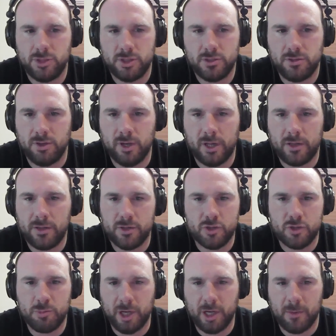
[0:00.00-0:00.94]
just do nothing,
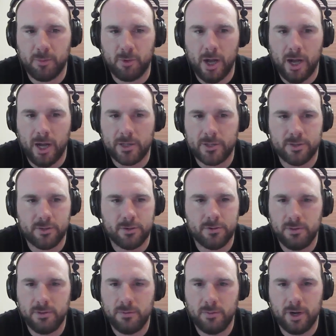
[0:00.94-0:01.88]
just pick up rocks
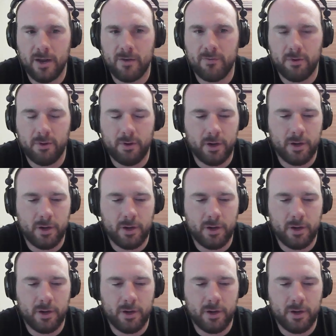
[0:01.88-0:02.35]
or whatever.